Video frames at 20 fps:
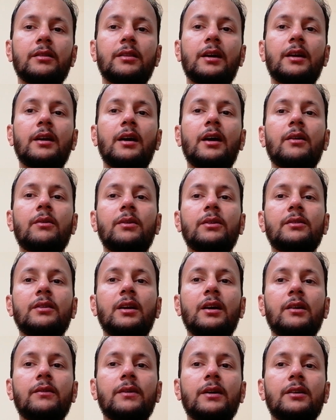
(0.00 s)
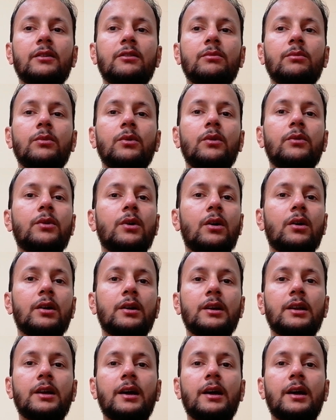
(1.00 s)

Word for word: that Harry's life has moved on,